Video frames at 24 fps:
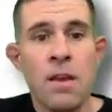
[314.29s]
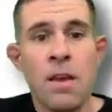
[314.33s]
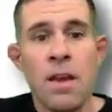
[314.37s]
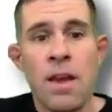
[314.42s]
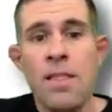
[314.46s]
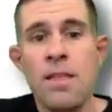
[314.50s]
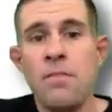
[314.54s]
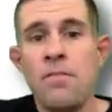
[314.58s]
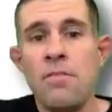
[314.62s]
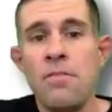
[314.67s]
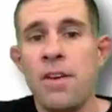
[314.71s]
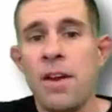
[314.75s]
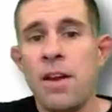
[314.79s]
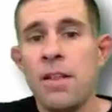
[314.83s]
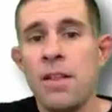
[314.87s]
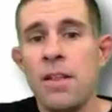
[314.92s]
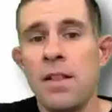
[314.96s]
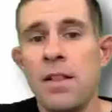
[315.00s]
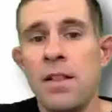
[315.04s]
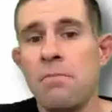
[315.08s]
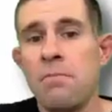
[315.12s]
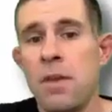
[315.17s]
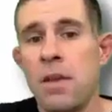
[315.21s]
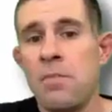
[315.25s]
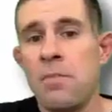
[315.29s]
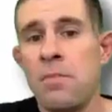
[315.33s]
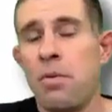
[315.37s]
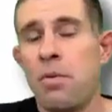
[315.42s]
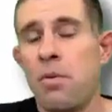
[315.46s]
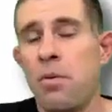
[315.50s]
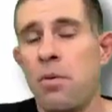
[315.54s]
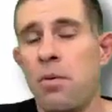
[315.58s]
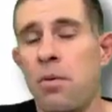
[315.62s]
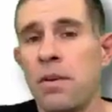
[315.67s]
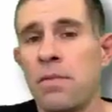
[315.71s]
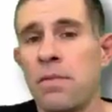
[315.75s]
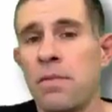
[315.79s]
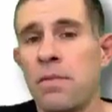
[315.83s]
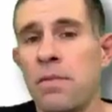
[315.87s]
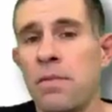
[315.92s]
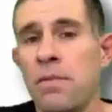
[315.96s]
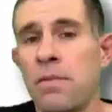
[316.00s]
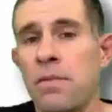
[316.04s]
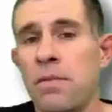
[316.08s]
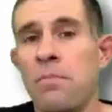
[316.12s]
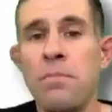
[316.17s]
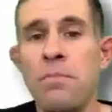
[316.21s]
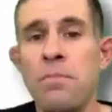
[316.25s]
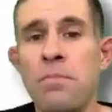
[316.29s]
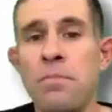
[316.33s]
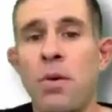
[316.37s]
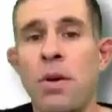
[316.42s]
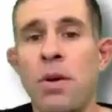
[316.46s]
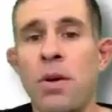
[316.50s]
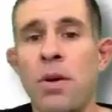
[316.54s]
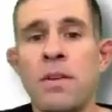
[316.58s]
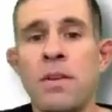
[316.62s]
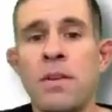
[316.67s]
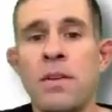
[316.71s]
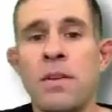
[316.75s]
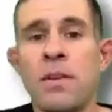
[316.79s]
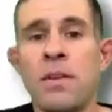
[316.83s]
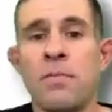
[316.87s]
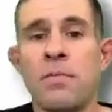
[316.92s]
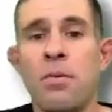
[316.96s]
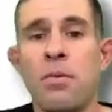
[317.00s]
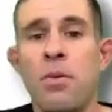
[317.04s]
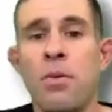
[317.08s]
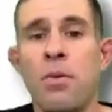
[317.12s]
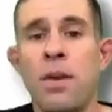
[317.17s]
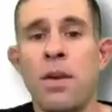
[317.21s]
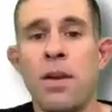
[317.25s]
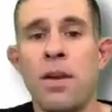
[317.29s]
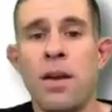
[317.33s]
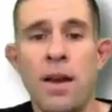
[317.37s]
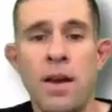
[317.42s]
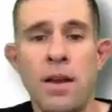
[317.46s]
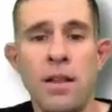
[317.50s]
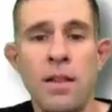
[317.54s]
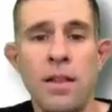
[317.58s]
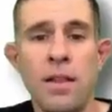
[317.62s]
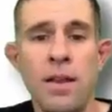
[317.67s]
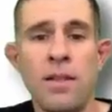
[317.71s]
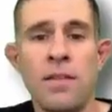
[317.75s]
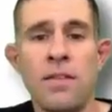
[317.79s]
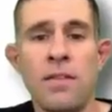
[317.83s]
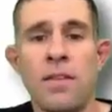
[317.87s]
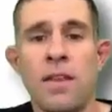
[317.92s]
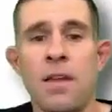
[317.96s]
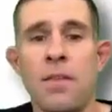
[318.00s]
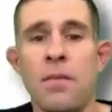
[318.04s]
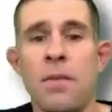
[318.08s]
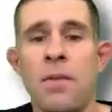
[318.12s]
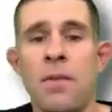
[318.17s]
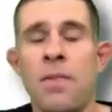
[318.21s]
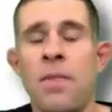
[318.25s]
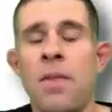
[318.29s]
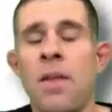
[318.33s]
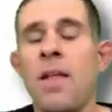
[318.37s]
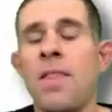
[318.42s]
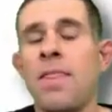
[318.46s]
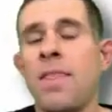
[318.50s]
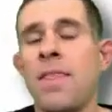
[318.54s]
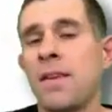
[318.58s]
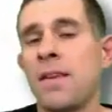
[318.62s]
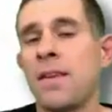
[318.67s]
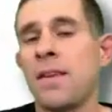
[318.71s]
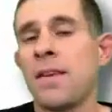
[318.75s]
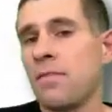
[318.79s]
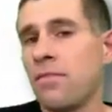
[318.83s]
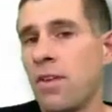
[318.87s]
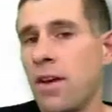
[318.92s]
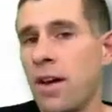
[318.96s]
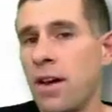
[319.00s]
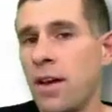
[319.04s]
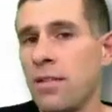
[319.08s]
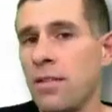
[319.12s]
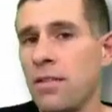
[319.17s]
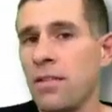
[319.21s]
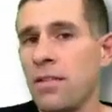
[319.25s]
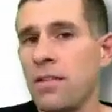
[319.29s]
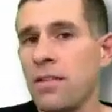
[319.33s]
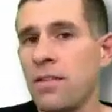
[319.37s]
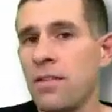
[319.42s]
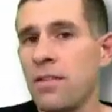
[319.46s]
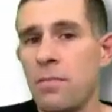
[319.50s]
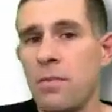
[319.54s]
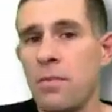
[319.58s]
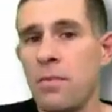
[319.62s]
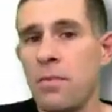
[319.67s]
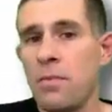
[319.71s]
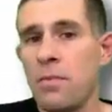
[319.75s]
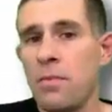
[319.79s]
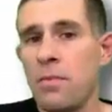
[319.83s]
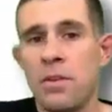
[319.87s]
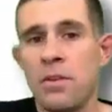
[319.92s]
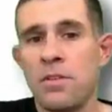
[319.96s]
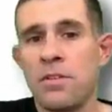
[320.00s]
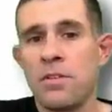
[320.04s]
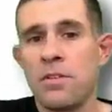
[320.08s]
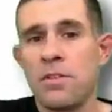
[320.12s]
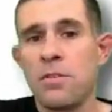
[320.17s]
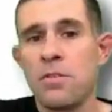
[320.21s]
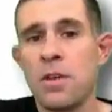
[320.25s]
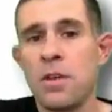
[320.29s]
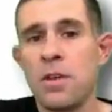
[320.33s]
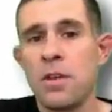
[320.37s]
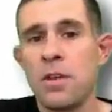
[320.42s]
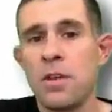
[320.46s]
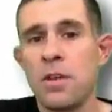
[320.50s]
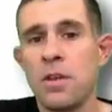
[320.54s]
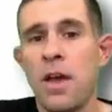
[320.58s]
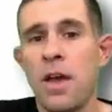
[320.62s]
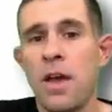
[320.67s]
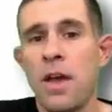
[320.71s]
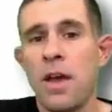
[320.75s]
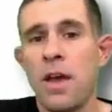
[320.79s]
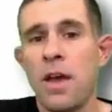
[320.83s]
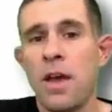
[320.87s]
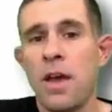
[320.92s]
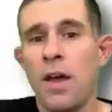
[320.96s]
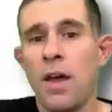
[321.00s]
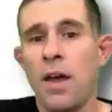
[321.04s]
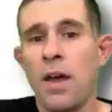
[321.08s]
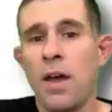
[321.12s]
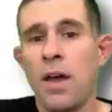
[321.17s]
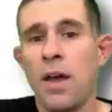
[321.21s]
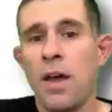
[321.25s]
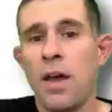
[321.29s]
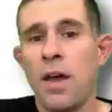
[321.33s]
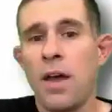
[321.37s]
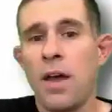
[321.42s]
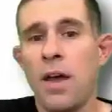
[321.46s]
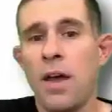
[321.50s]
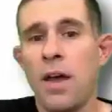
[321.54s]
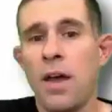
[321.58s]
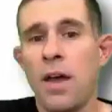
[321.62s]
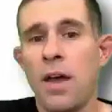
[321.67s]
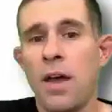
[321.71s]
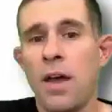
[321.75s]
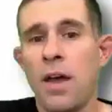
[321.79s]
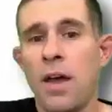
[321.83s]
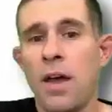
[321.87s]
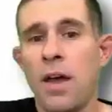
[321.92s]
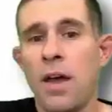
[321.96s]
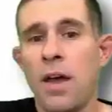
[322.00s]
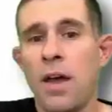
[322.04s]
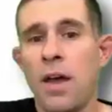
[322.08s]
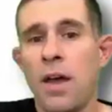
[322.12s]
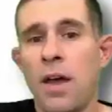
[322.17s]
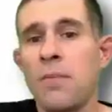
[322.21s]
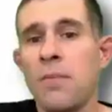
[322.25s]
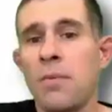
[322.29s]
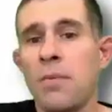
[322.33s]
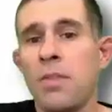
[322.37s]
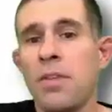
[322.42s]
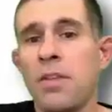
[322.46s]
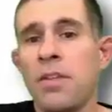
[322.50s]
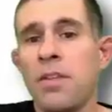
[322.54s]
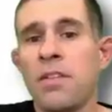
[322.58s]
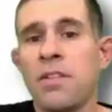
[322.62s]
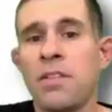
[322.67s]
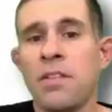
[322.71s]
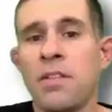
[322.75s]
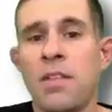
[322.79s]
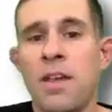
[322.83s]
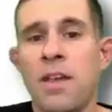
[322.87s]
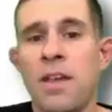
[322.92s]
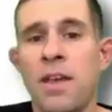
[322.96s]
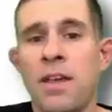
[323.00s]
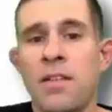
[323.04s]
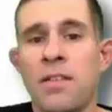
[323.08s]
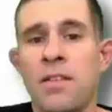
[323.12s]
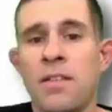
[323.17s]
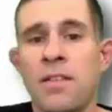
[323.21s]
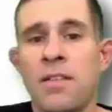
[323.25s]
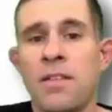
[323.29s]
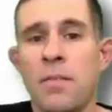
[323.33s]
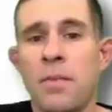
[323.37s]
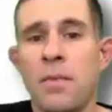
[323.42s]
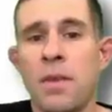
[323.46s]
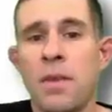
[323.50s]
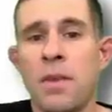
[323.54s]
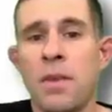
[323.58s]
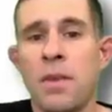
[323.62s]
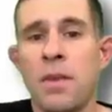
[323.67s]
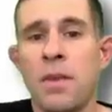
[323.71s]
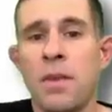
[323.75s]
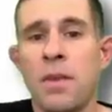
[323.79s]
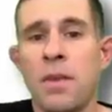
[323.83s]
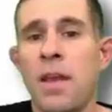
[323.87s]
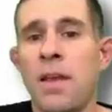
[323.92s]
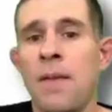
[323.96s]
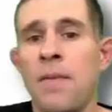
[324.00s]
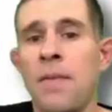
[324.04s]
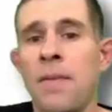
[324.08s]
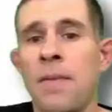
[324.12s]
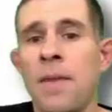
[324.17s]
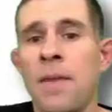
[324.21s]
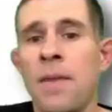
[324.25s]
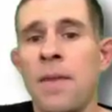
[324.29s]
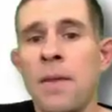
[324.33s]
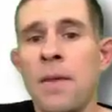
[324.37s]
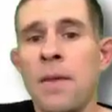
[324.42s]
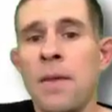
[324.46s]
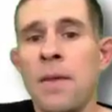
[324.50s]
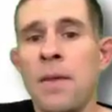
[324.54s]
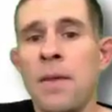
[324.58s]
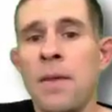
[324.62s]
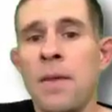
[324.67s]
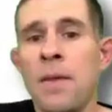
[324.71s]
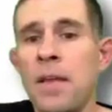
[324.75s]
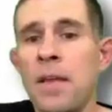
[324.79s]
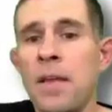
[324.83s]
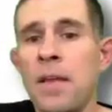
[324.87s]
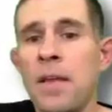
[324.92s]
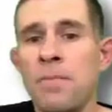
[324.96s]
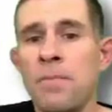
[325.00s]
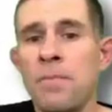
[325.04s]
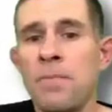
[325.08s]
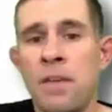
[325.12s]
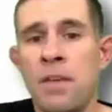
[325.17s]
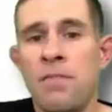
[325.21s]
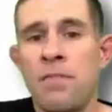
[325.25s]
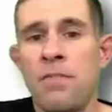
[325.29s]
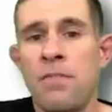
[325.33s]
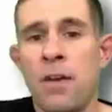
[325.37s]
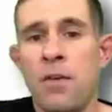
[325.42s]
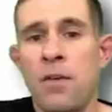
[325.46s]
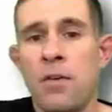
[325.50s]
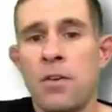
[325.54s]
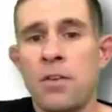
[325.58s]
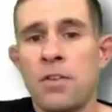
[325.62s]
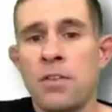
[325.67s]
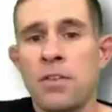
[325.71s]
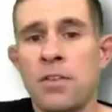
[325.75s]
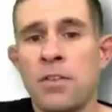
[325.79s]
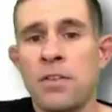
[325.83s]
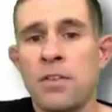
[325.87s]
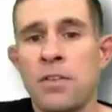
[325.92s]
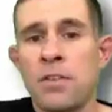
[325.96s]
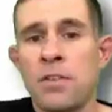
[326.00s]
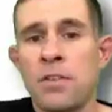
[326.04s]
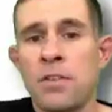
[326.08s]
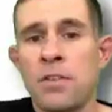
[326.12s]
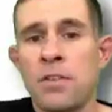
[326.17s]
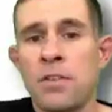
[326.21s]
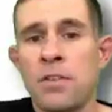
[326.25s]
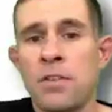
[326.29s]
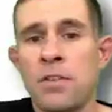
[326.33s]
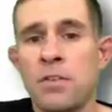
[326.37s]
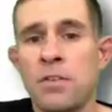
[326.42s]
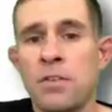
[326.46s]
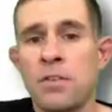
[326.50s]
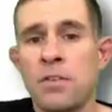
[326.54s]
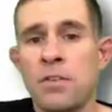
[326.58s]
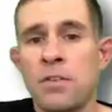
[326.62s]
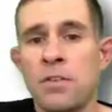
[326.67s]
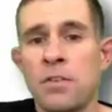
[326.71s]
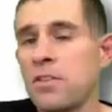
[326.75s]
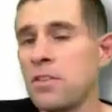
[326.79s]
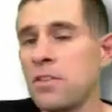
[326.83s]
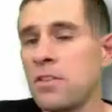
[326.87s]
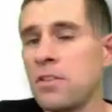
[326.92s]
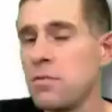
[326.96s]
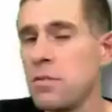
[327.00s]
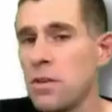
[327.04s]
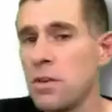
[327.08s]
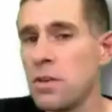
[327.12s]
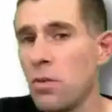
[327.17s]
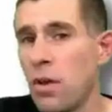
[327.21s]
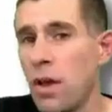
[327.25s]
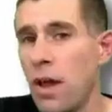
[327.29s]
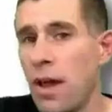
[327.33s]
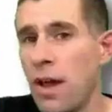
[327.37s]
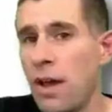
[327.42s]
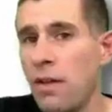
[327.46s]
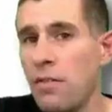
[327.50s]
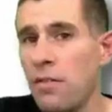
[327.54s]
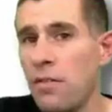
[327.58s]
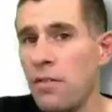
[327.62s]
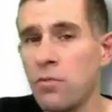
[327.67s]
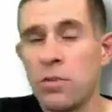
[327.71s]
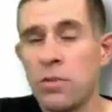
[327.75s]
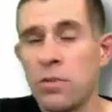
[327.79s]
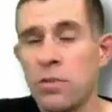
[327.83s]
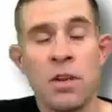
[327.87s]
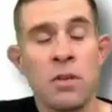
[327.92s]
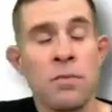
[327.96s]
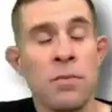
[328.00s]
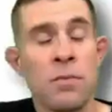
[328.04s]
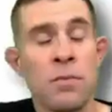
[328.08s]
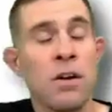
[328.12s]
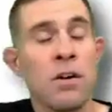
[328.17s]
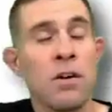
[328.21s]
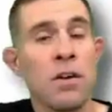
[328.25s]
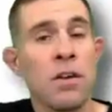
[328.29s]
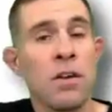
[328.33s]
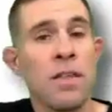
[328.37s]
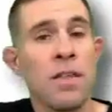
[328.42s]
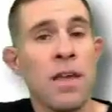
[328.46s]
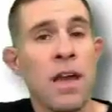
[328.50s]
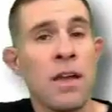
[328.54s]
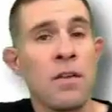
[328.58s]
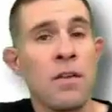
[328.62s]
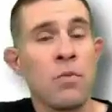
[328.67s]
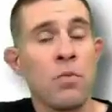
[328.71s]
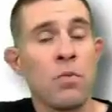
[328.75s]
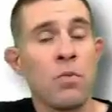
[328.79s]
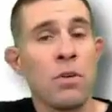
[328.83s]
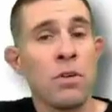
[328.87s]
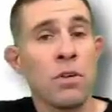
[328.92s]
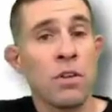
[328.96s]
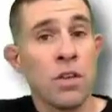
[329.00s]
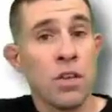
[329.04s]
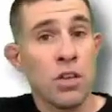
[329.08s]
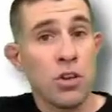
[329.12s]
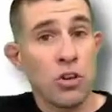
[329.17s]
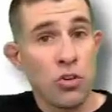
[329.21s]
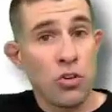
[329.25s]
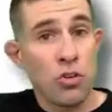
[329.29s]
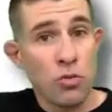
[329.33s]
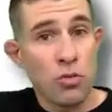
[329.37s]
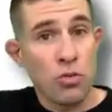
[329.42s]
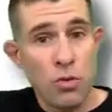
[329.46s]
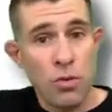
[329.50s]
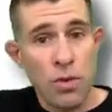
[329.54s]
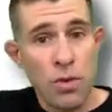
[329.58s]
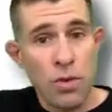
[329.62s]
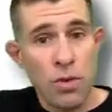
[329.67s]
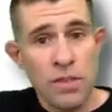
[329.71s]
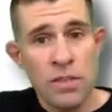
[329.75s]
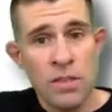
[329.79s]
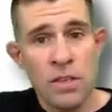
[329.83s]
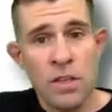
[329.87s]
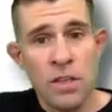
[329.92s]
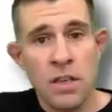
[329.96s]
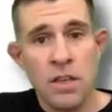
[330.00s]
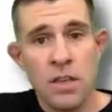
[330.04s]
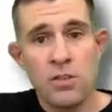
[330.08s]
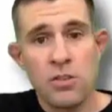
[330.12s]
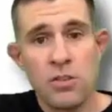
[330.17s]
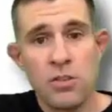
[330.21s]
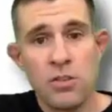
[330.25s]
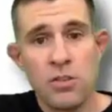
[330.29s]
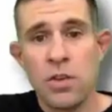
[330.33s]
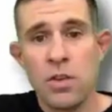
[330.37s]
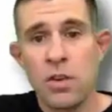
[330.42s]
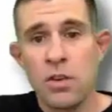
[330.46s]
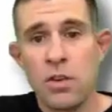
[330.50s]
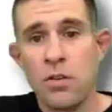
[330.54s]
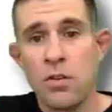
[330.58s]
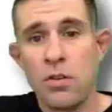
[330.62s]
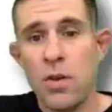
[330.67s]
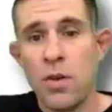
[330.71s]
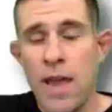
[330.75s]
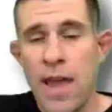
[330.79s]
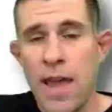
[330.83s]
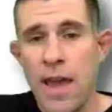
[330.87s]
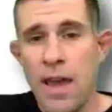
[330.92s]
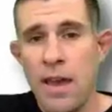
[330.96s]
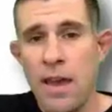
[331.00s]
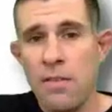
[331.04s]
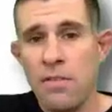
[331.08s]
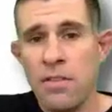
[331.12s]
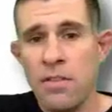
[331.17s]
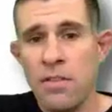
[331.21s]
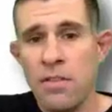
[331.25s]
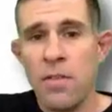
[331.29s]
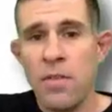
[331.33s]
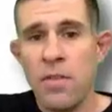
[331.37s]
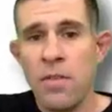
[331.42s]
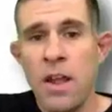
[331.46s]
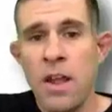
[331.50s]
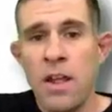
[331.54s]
And then finally, midpoint. Midpoint is the point on a line segment that divides the segment up into 2 equal halves. So take, for example, this line segment A, B. If I were to divide it in 2 equal halves, we're going to be calling that word congruent, 2 congruent halves.